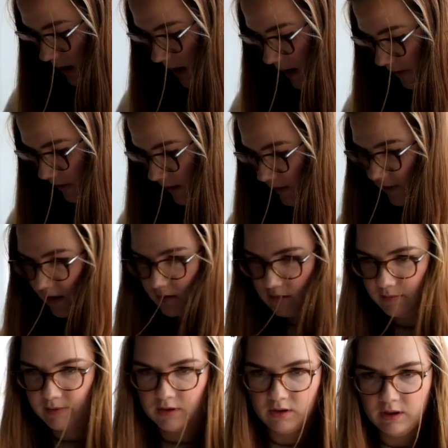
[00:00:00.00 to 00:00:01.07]
I think that's
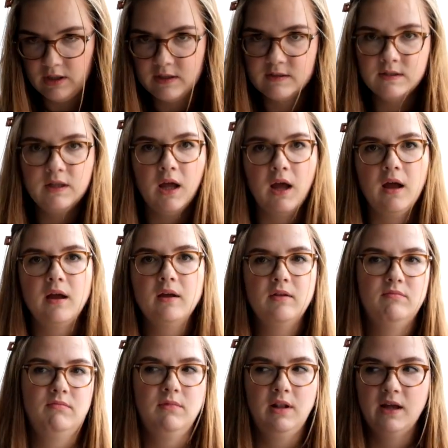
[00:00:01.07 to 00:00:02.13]
about it, isn't it?
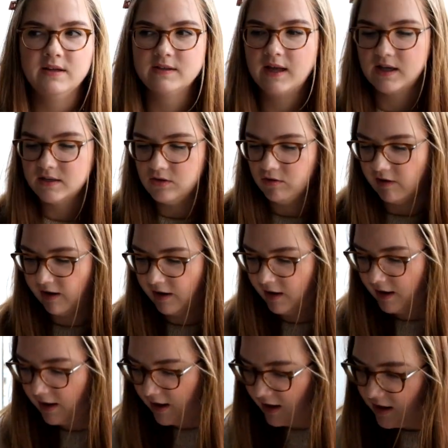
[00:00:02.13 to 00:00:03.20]
Last category.
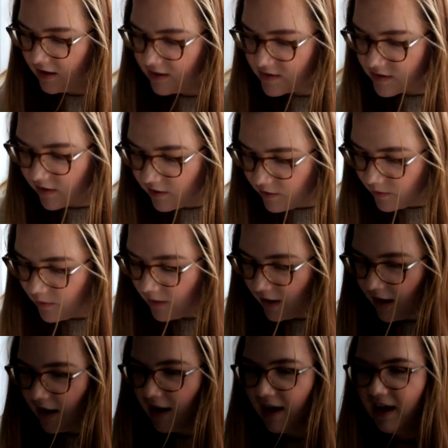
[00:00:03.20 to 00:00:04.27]
So
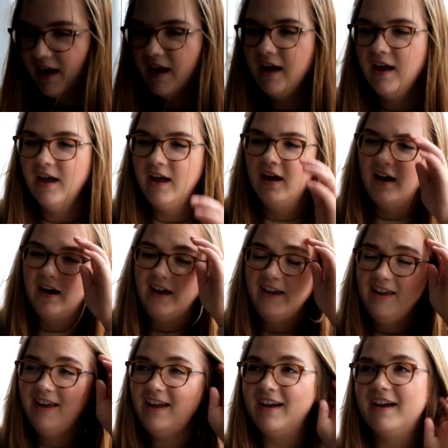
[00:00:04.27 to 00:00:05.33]

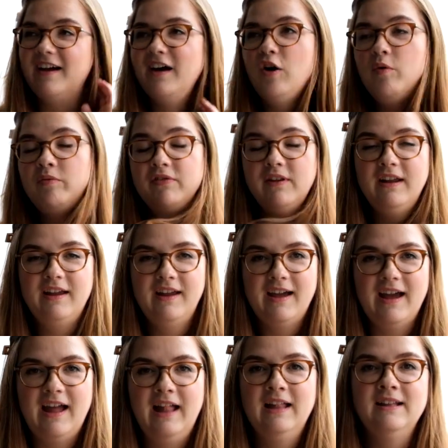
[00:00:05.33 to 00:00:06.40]
yeah, hopefully
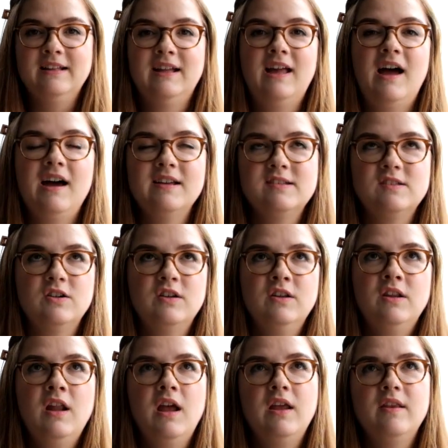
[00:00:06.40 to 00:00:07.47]
I'll cast
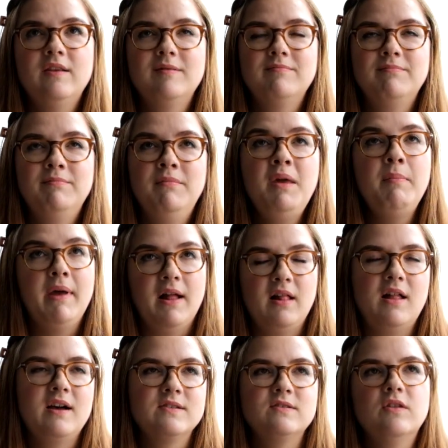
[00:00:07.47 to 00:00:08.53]
on, maybe I'll
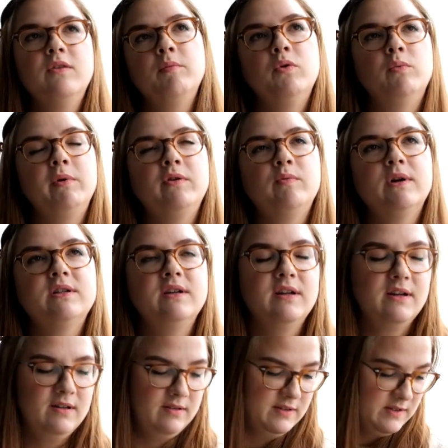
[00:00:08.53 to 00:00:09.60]
cast on the Moby sweater
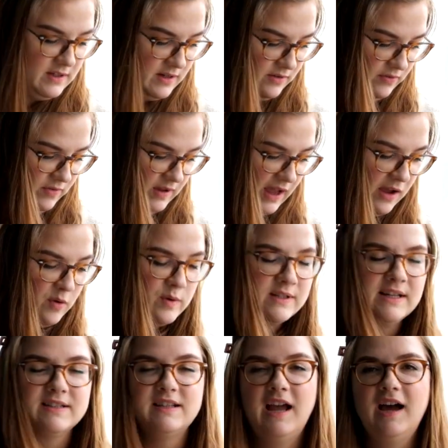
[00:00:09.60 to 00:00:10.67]
instead of, I always
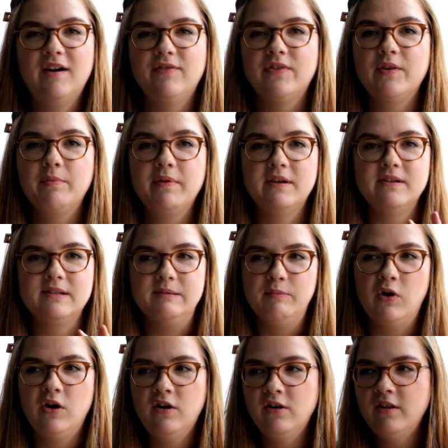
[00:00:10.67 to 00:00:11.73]
like to have something
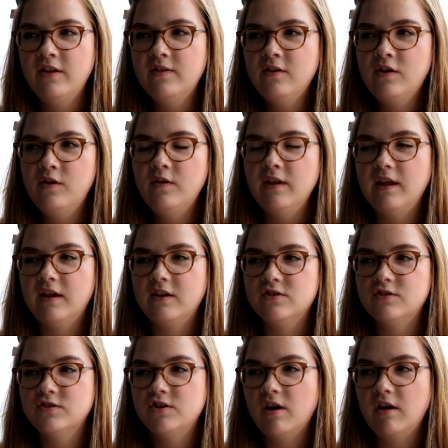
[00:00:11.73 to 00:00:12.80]
small on the go that you can
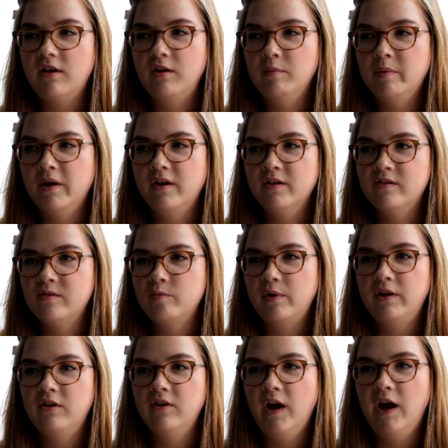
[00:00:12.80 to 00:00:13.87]
just chuck in your purse when
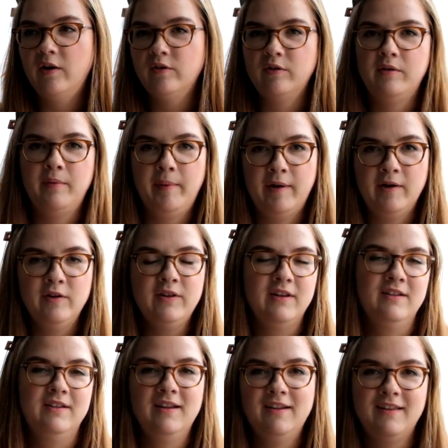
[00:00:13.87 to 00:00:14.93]
you're out and about
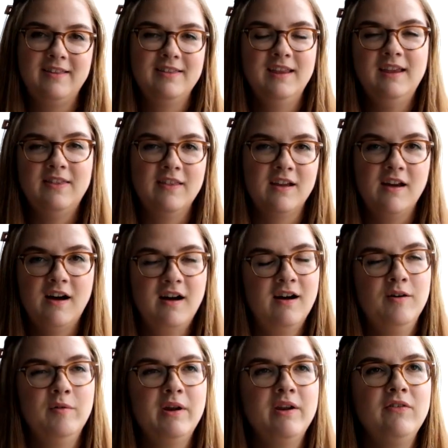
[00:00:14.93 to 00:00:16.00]
and in the car
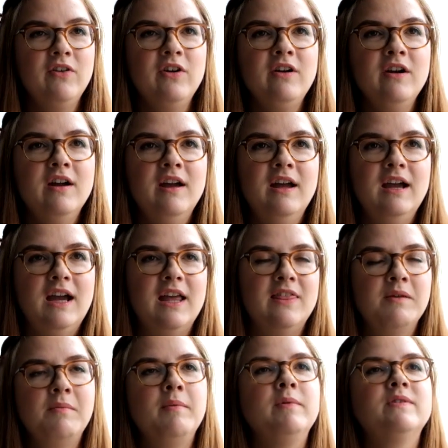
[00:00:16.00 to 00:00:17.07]
or whatever. And
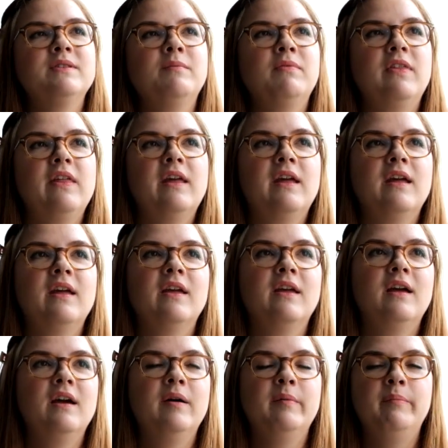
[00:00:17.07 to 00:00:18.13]
then maybe something
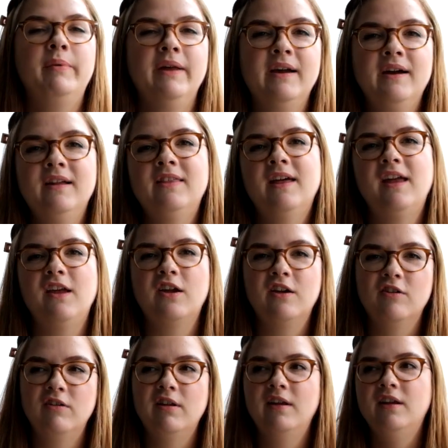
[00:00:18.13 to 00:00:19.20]
bigger that you can
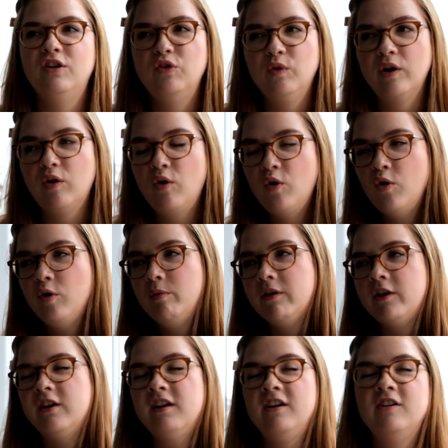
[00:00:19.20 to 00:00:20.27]
only do at home
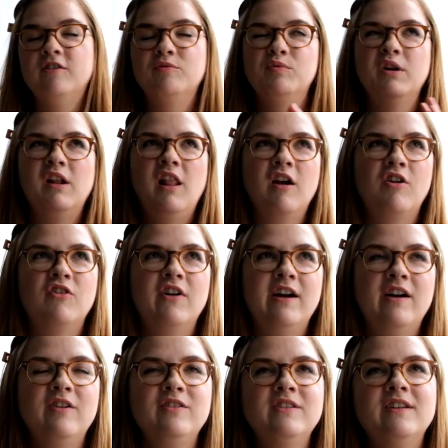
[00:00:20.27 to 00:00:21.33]
that you don't want to lug
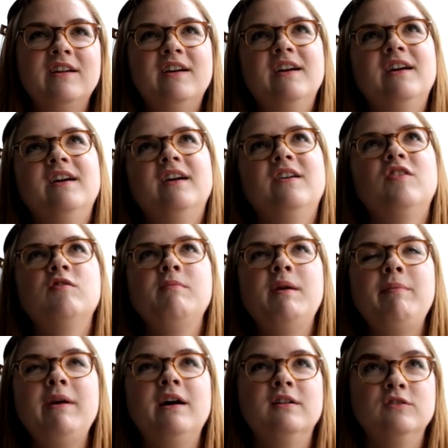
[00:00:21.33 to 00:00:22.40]
around. So
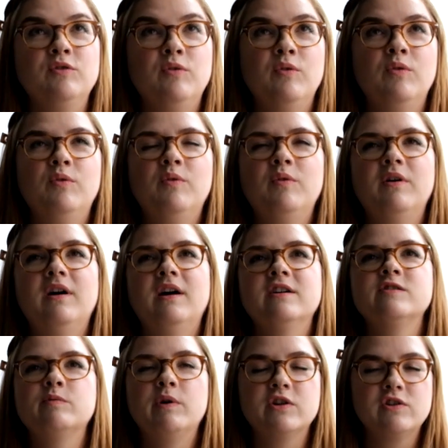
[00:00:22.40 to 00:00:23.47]
maybe I'll do a
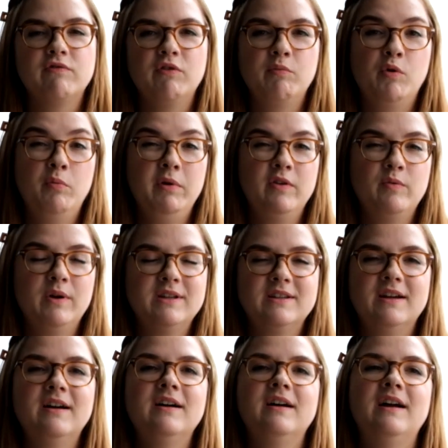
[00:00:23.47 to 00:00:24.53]
swatch of the Moby sweater
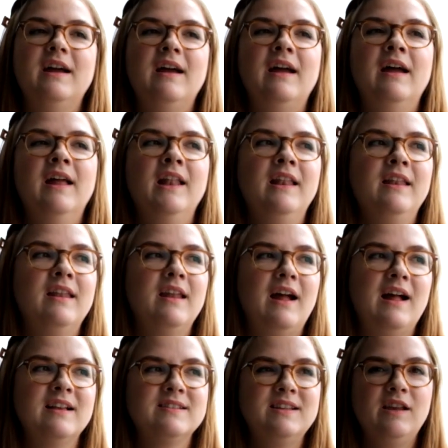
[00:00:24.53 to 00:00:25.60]
and
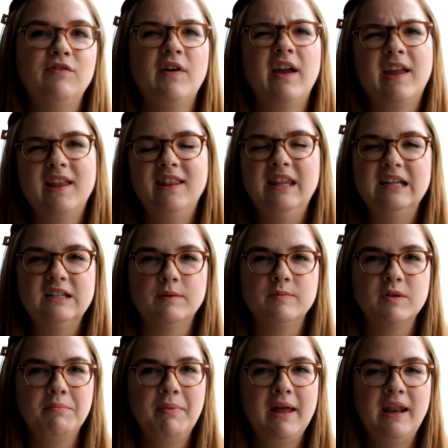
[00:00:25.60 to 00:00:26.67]
I'll see if I can knit up
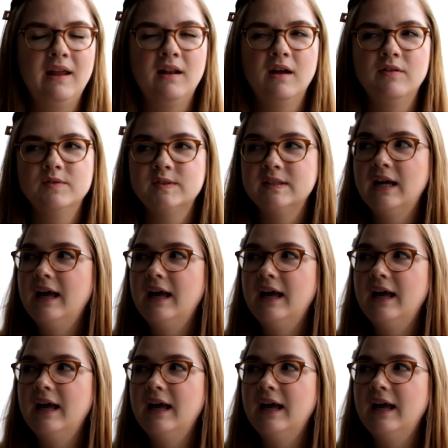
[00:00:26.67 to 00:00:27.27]
some penny gloves.